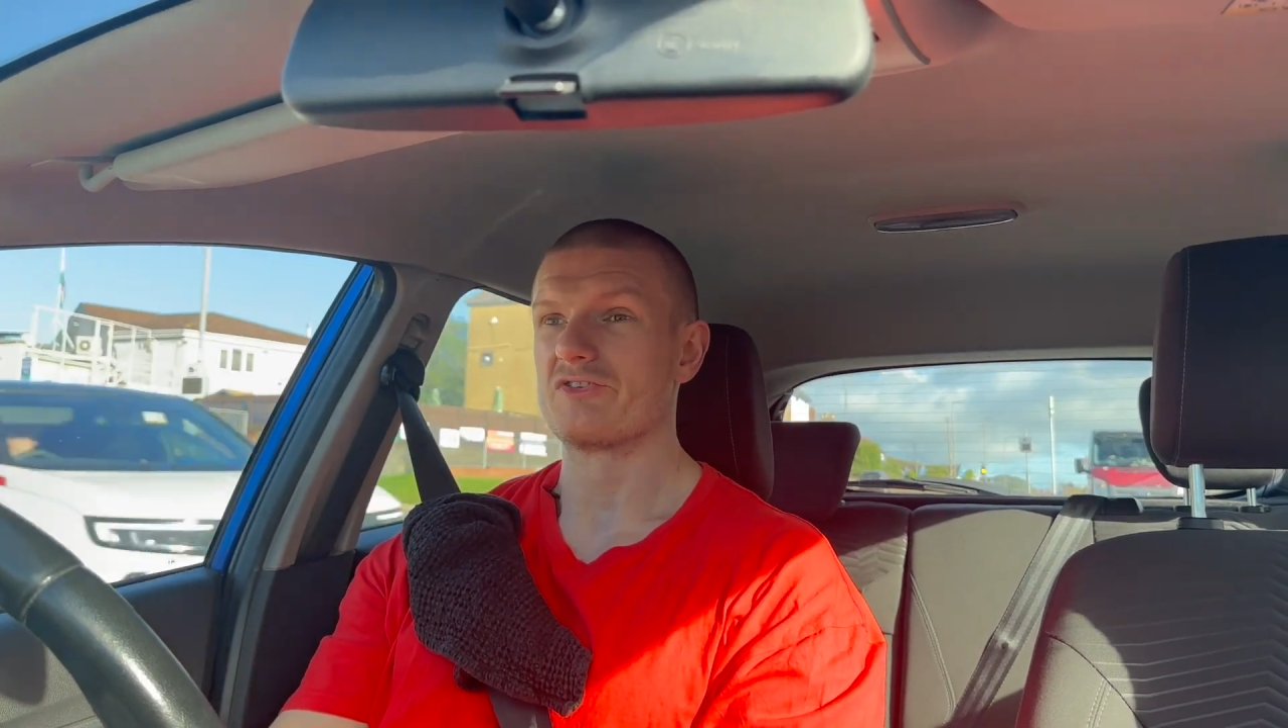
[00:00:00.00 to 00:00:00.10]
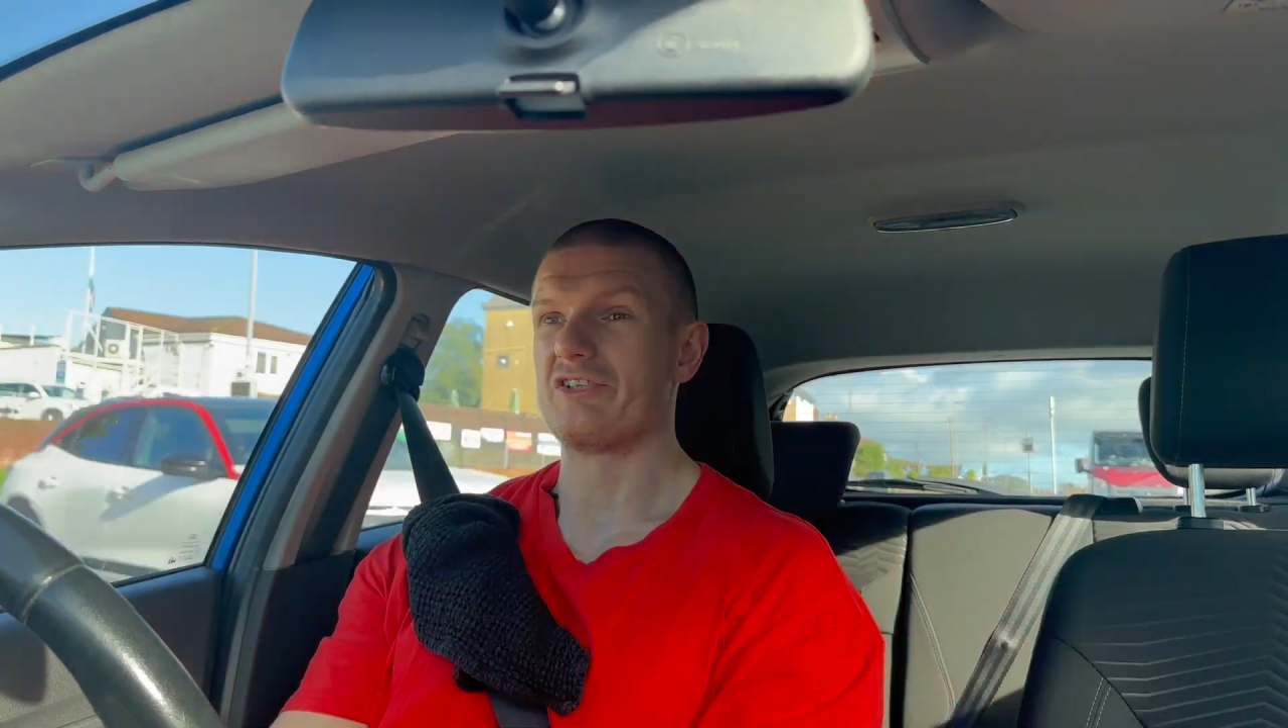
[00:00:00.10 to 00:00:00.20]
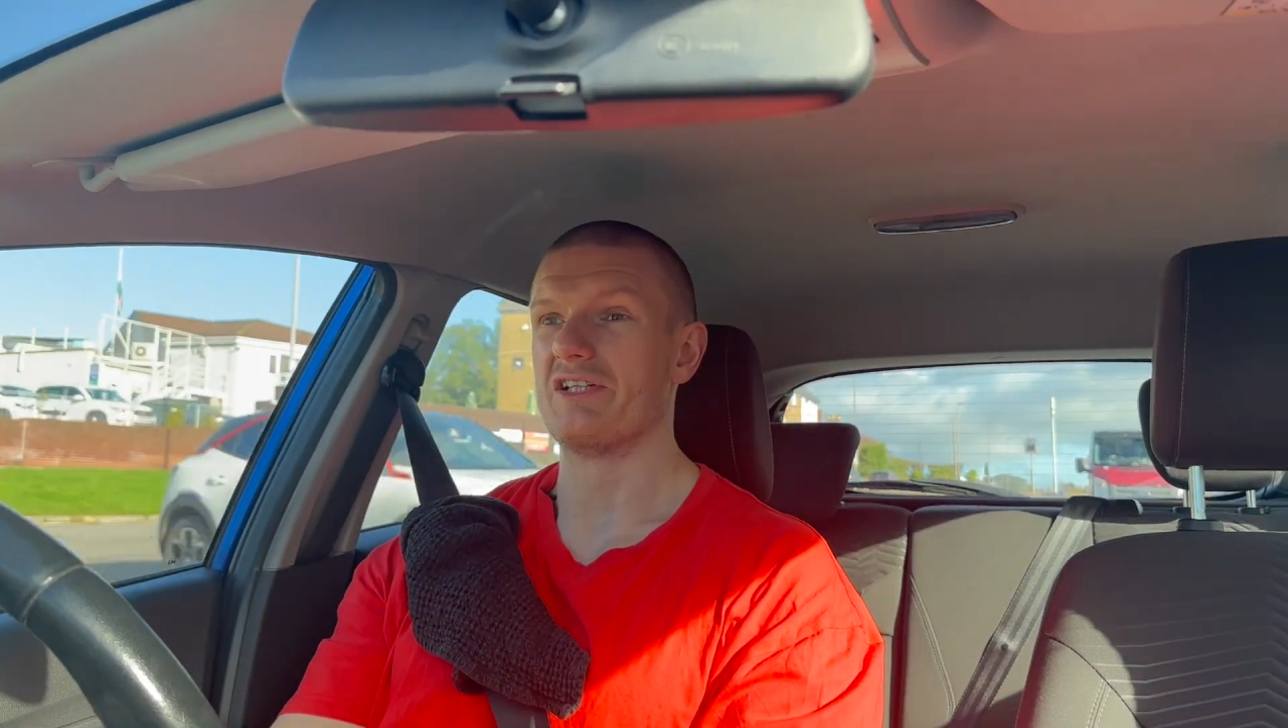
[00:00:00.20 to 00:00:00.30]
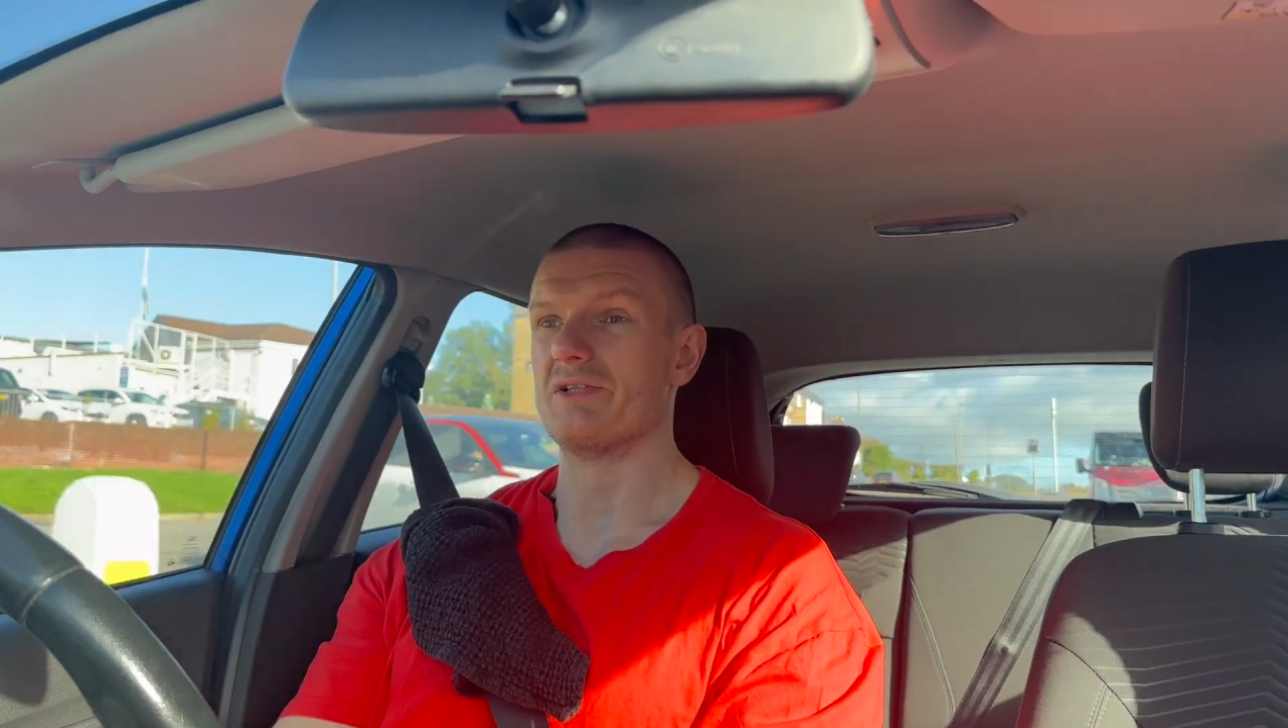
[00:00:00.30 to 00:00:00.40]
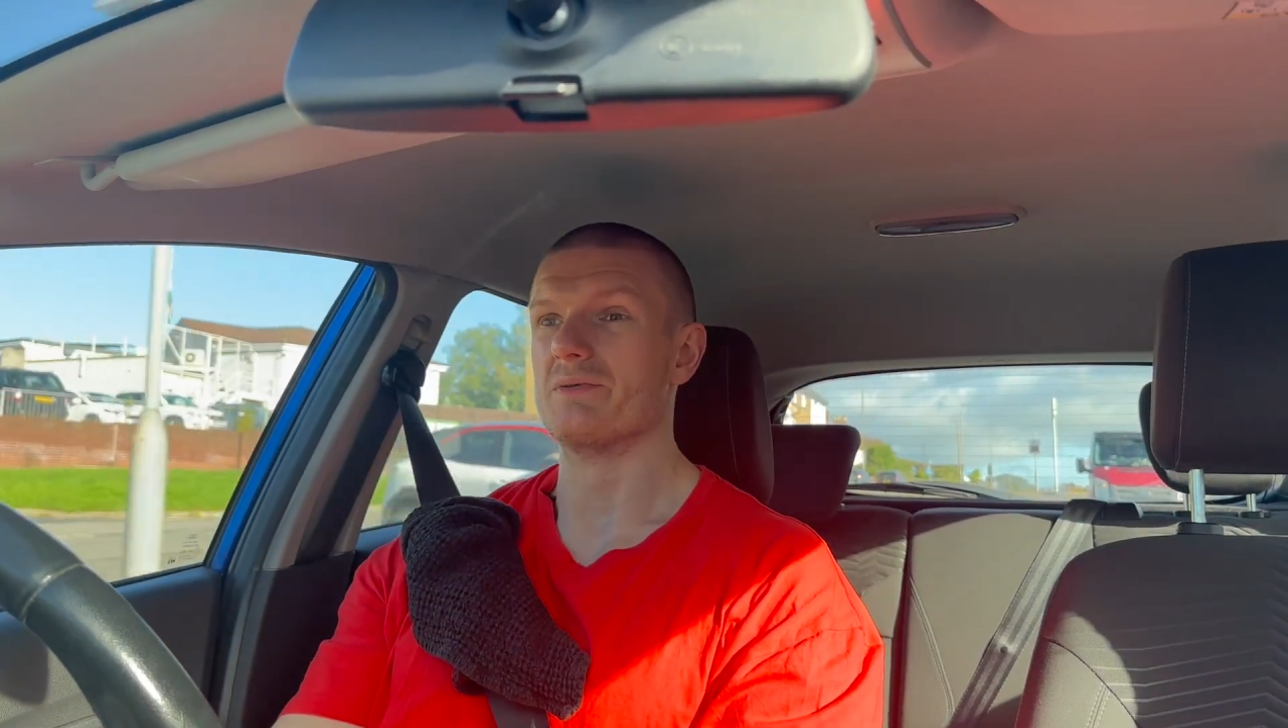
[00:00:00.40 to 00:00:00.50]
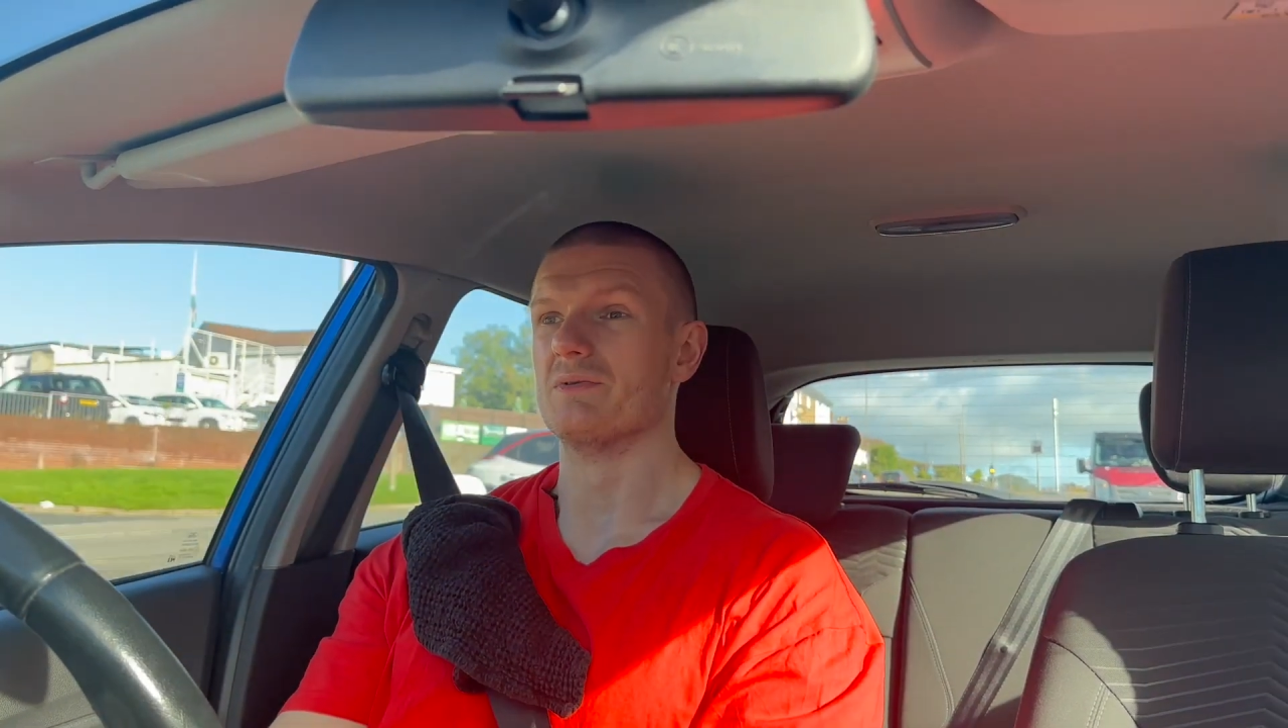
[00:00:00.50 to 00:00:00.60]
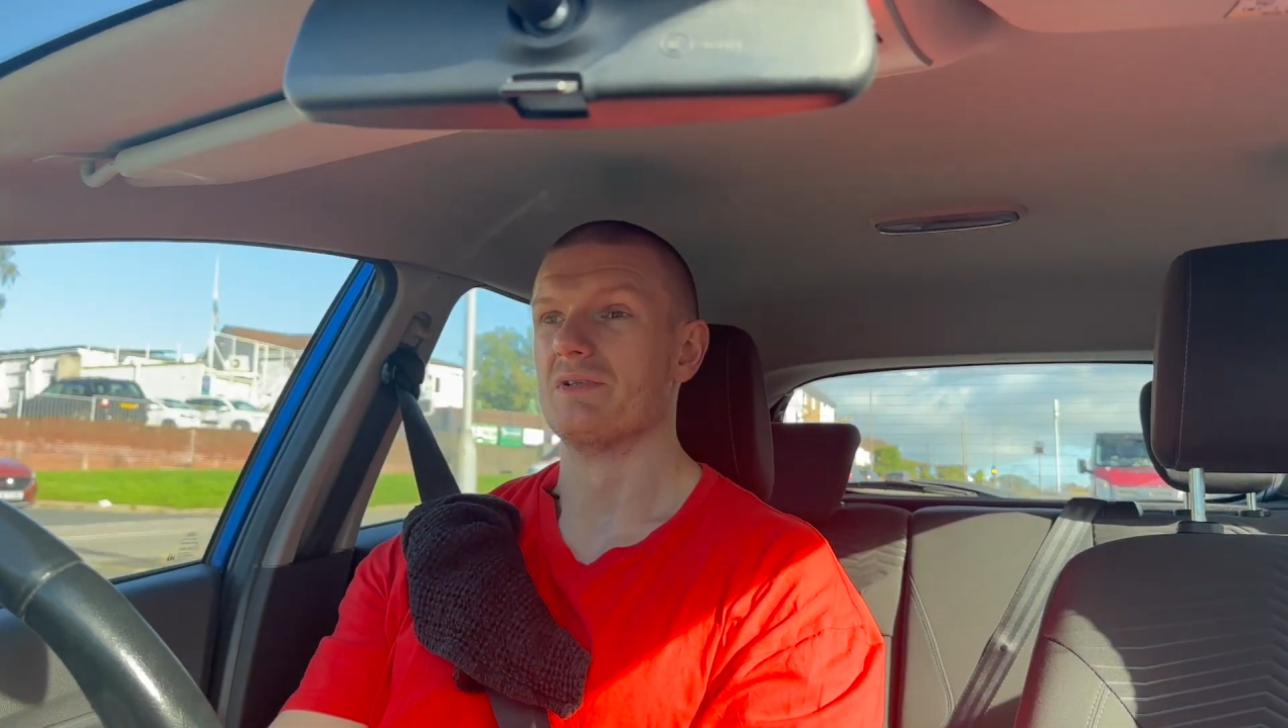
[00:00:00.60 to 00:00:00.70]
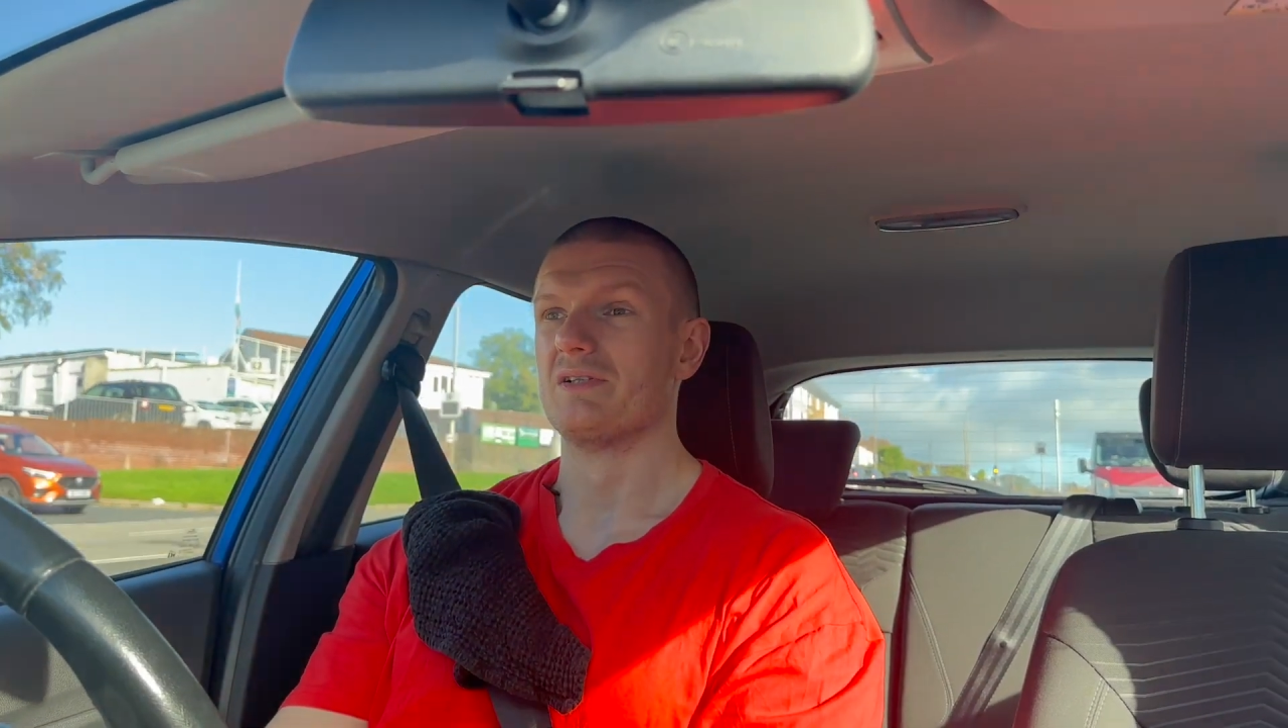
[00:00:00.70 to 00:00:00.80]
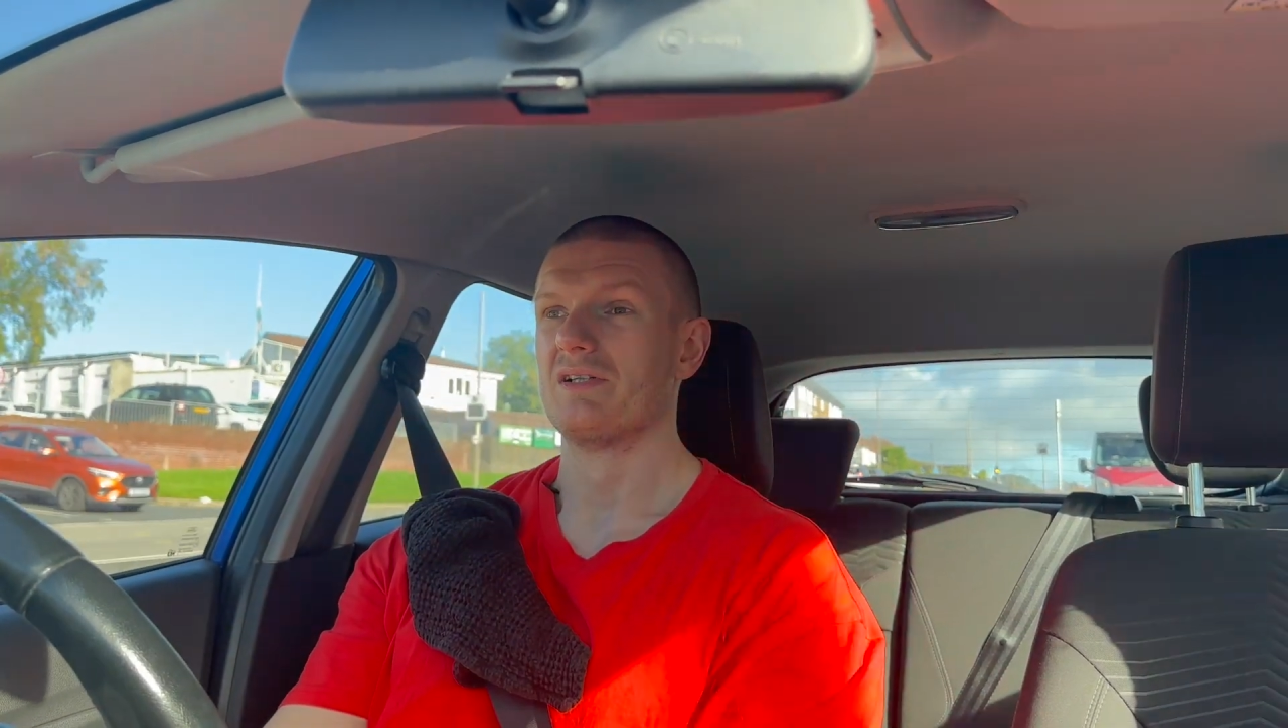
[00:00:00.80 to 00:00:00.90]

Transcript: see you